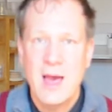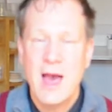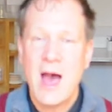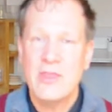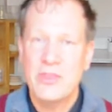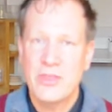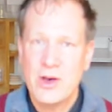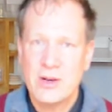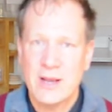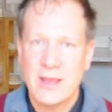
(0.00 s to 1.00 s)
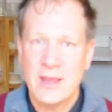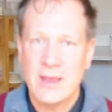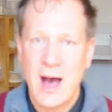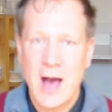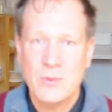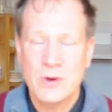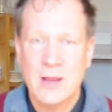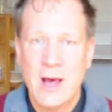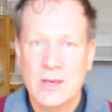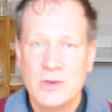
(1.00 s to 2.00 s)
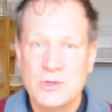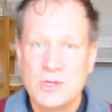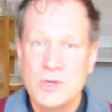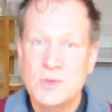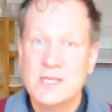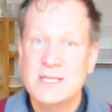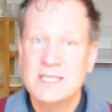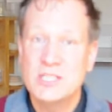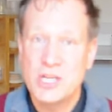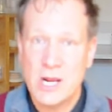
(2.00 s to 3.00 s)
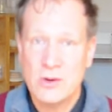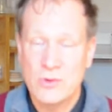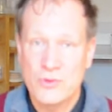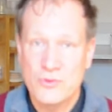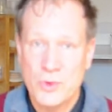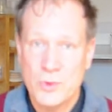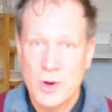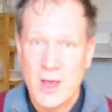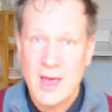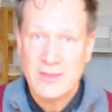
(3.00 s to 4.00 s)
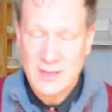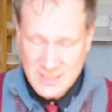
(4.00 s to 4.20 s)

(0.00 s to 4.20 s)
And thirdly, I would like you to use this general rule that